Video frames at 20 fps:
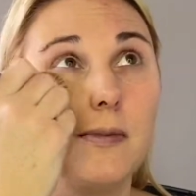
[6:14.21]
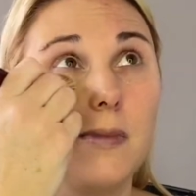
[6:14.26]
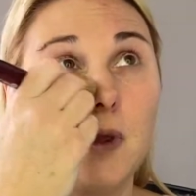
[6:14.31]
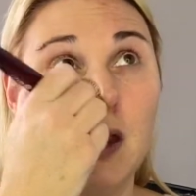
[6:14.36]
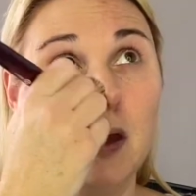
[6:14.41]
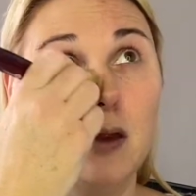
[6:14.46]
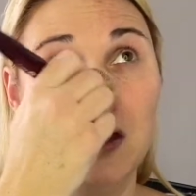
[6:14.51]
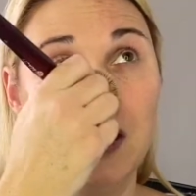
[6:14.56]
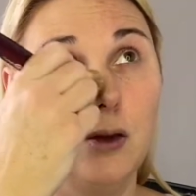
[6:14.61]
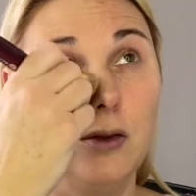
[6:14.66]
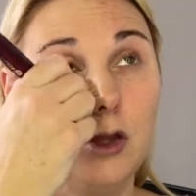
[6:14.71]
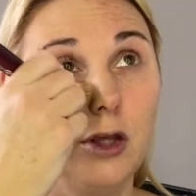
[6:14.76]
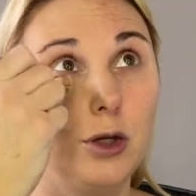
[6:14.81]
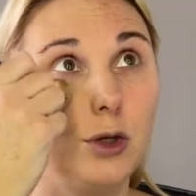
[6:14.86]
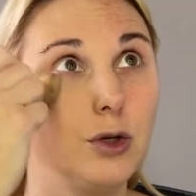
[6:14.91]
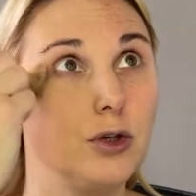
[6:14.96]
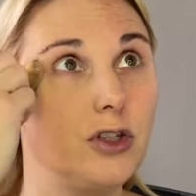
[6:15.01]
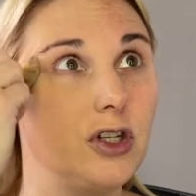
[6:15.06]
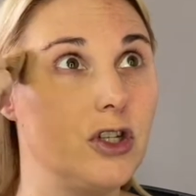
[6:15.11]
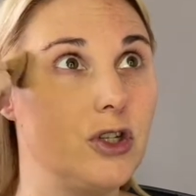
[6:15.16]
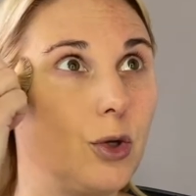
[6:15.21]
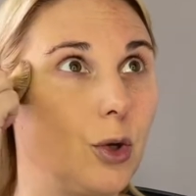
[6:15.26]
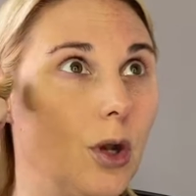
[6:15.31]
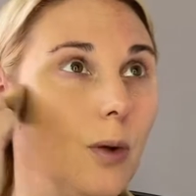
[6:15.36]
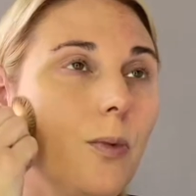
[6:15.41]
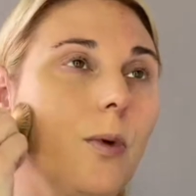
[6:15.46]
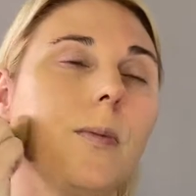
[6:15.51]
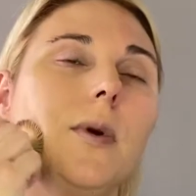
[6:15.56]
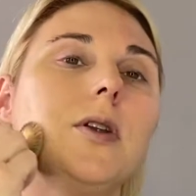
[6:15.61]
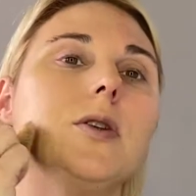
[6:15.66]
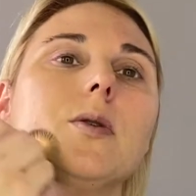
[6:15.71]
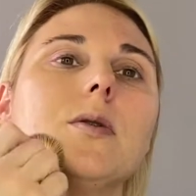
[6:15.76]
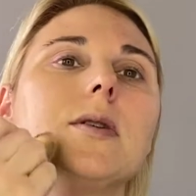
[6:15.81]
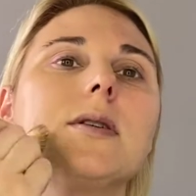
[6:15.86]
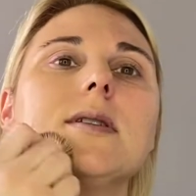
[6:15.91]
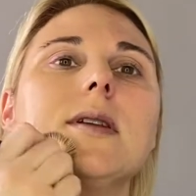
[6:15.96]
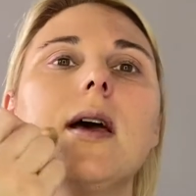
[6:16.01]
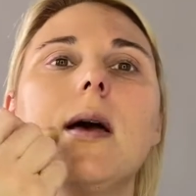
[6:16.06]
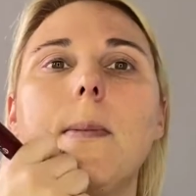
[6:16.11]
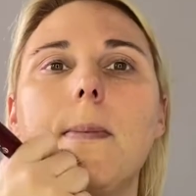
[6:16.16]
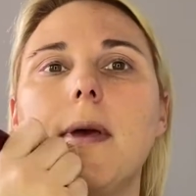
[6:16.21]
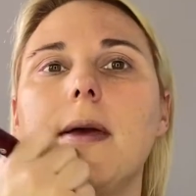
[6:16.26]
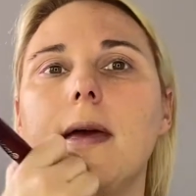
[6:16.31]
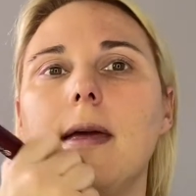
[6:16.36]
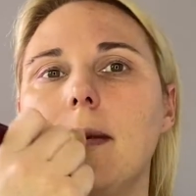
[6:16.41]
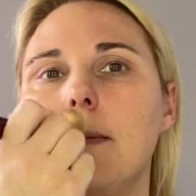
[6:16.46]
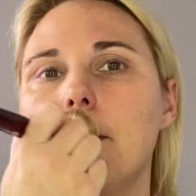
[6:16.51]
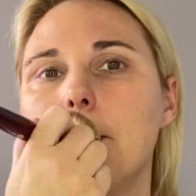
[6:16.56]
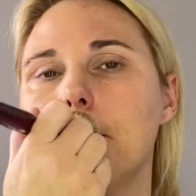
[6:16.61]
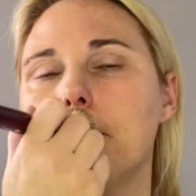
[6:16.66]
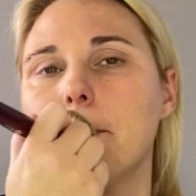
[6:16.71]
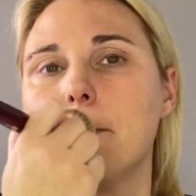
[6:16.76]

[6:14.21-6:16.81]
And then the Gucci showed up on my doorstep and,